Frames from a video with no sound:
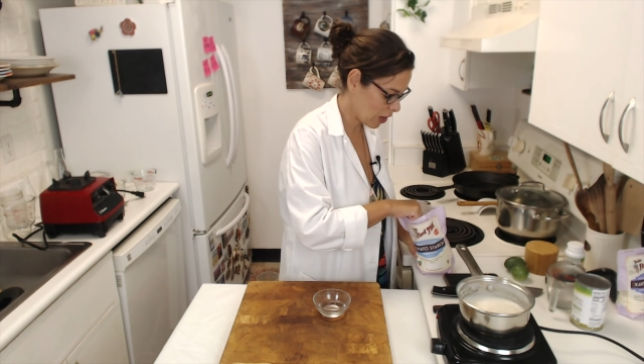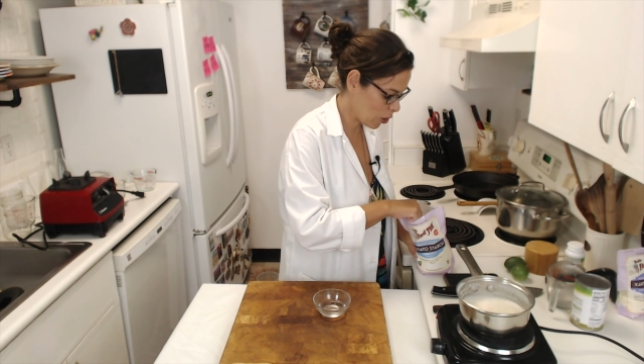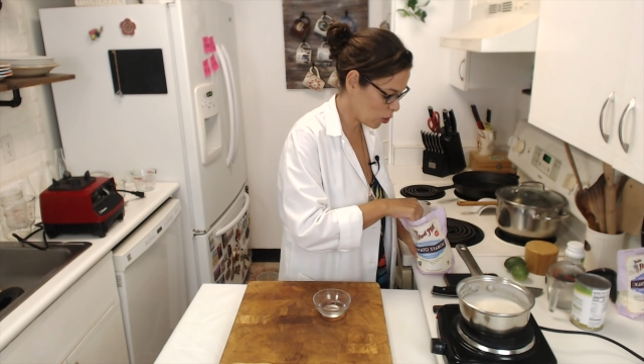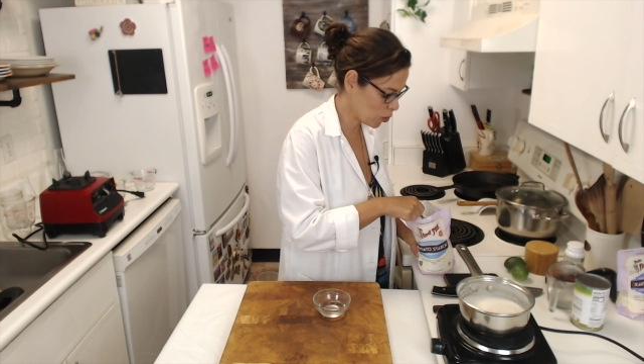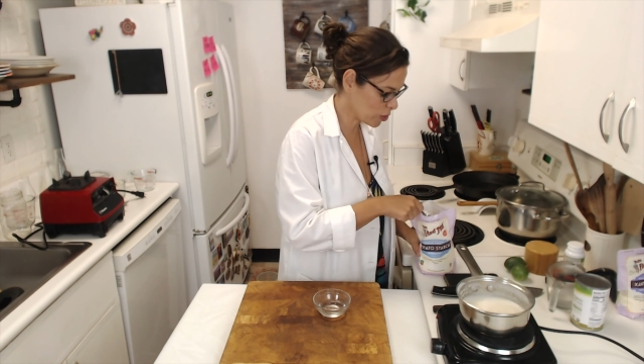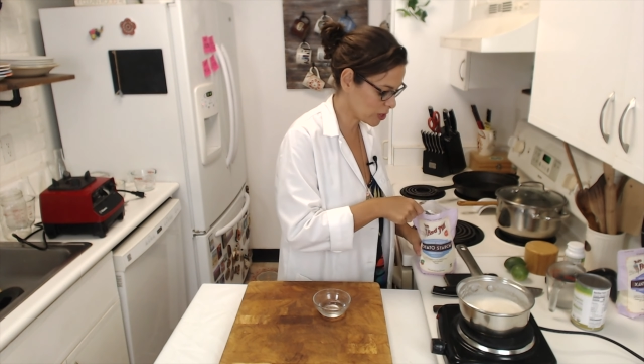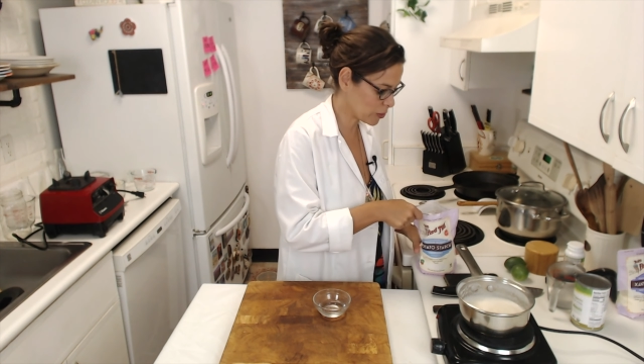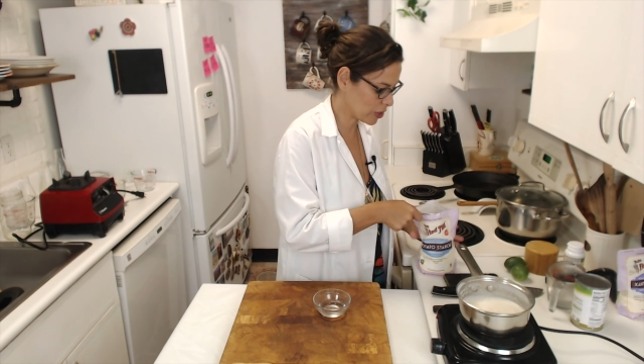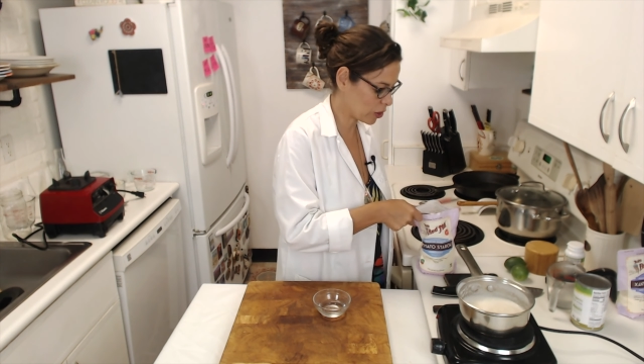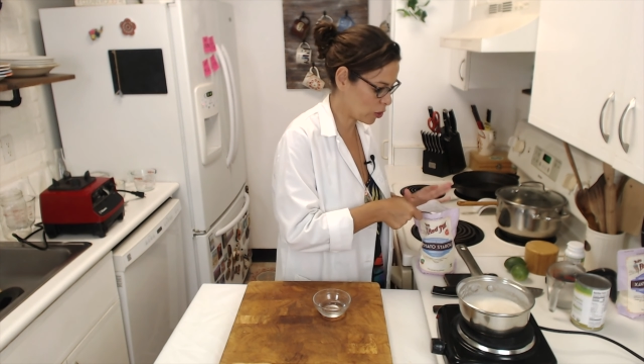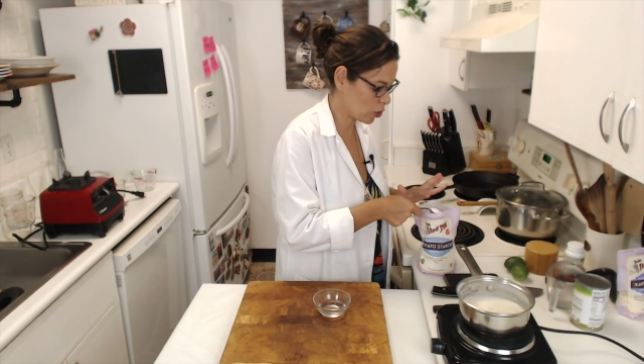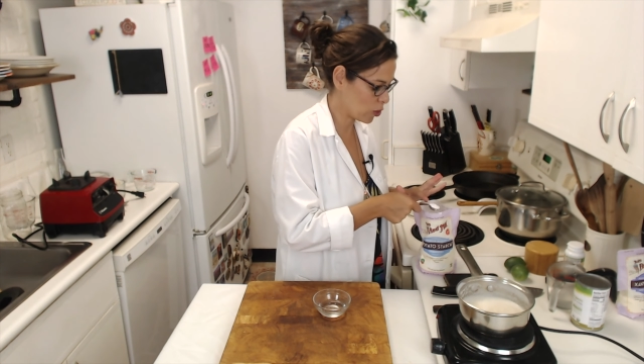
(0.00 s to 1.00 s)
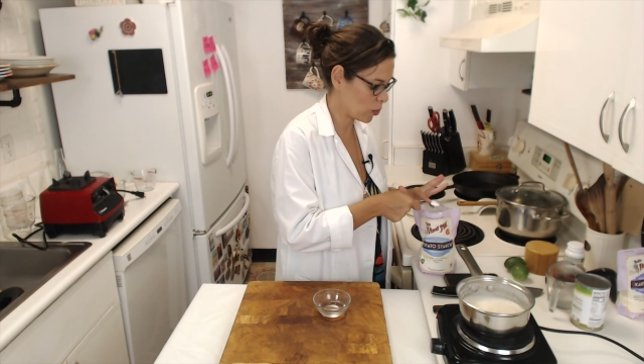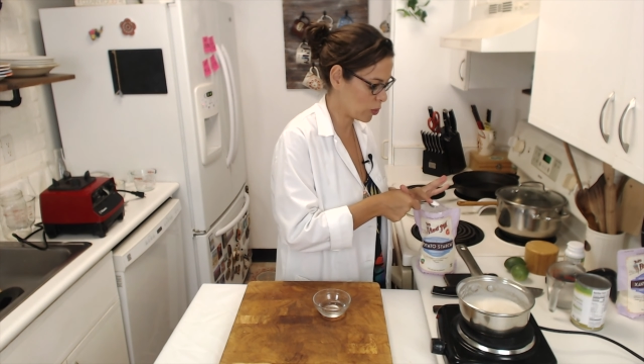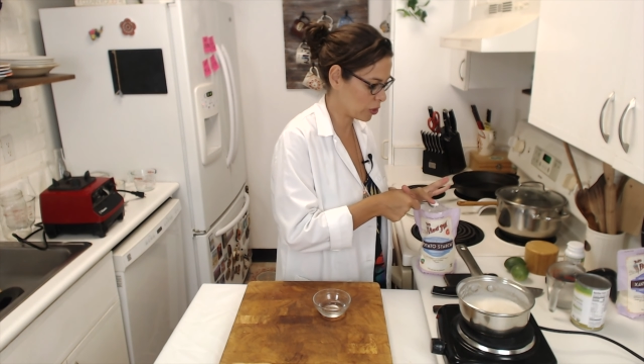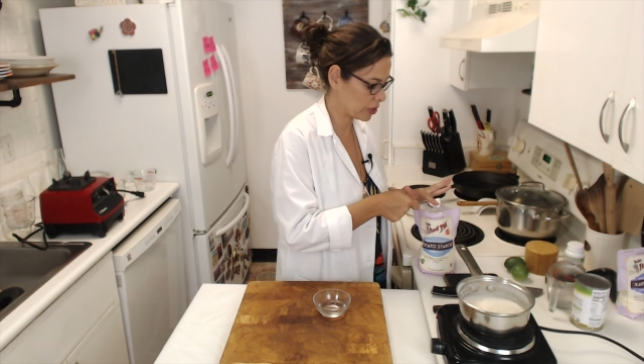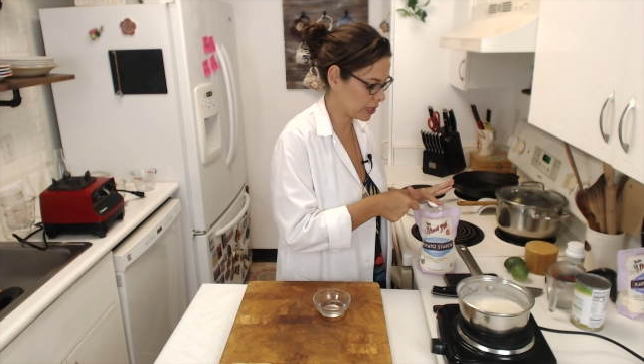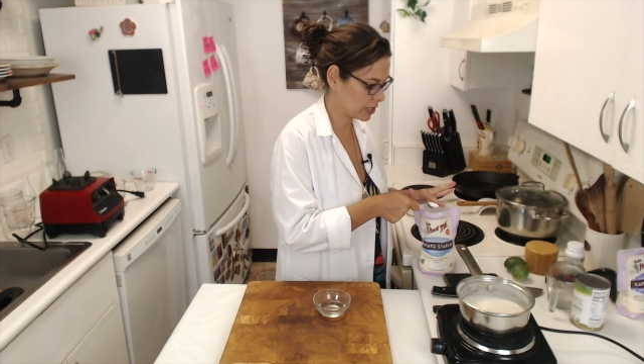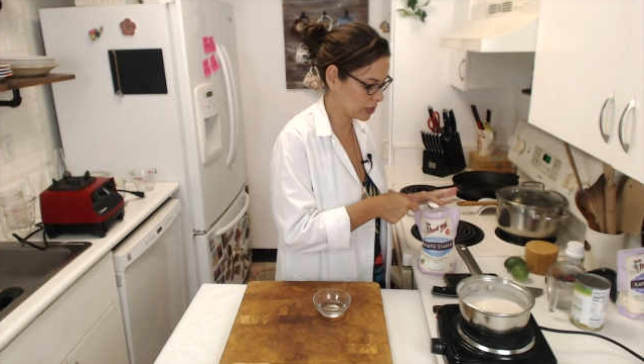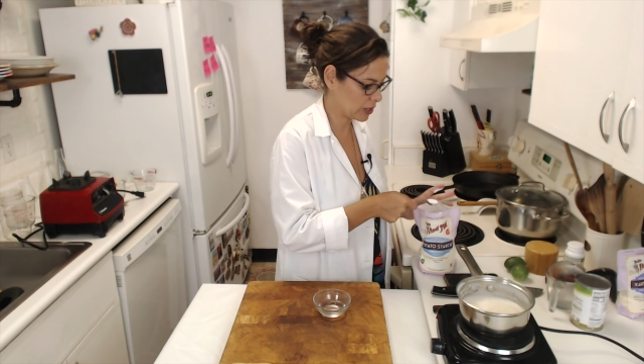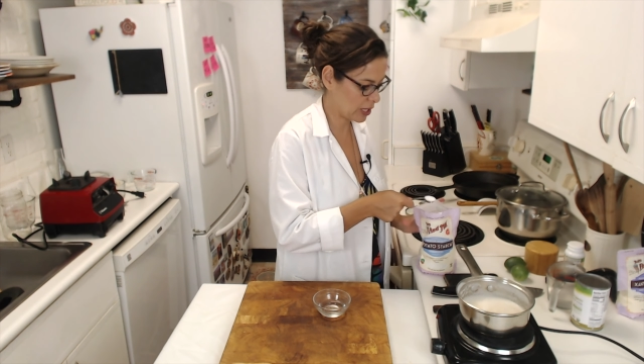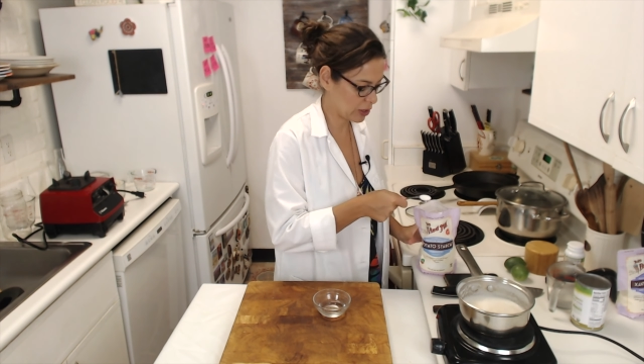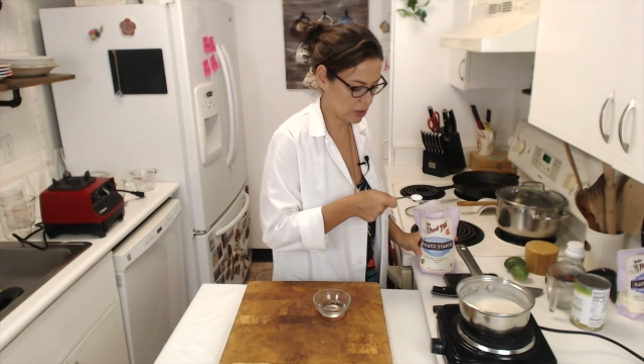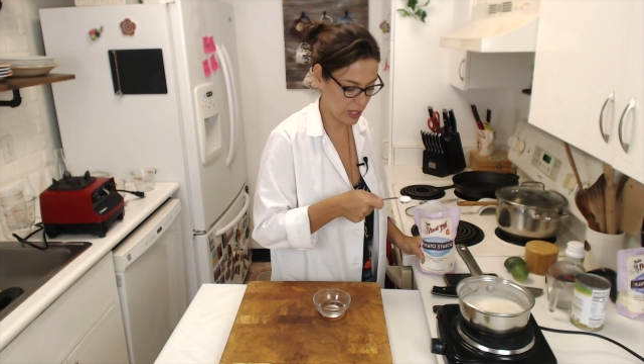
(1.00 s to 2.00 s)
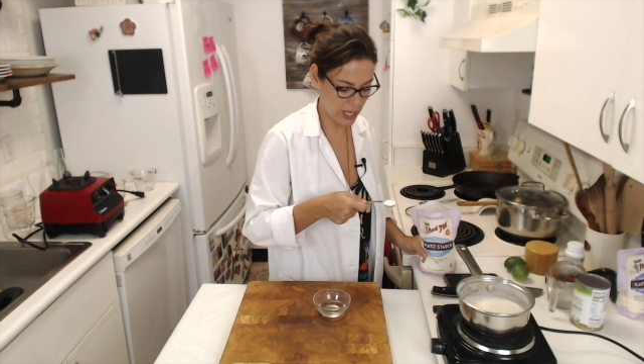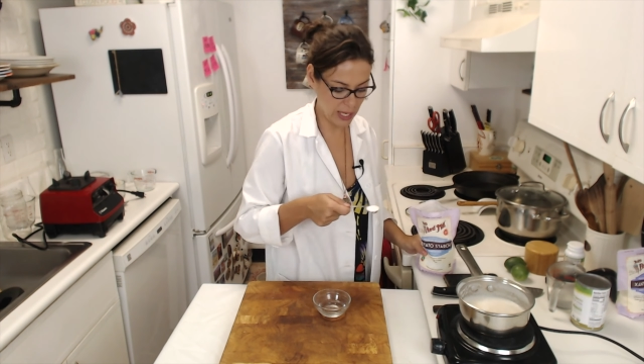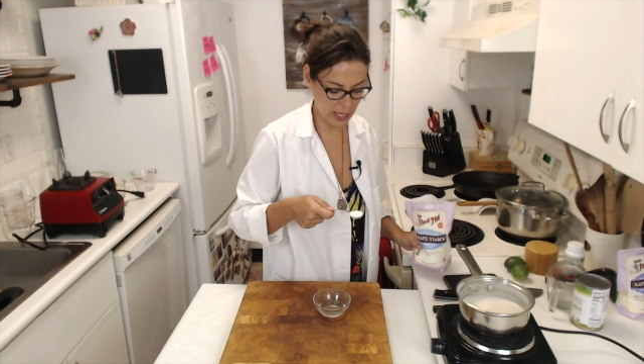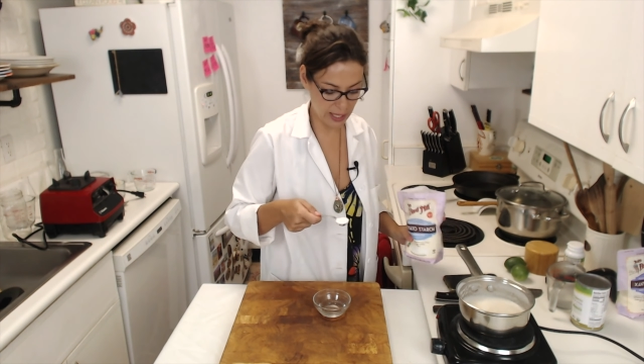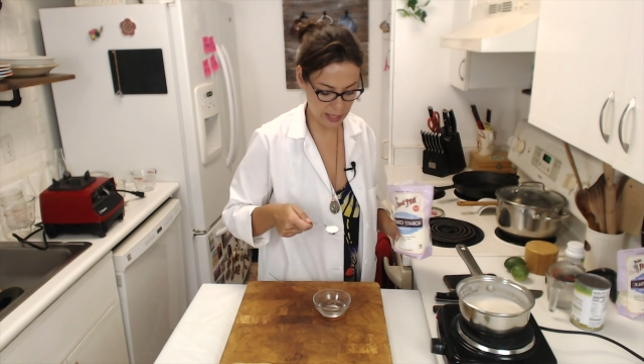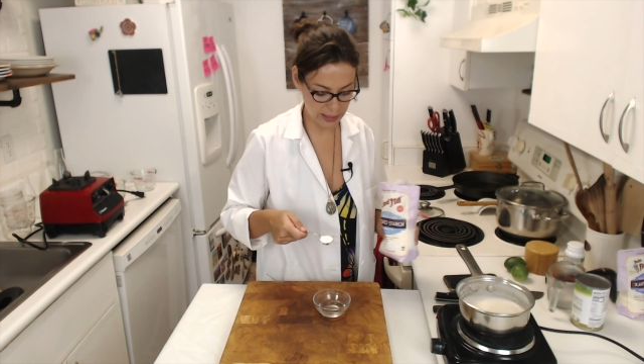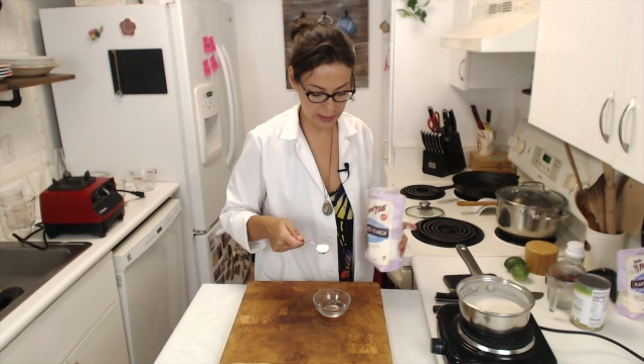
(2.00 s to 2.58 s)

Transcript: Always with cold water. So I'm gonna add.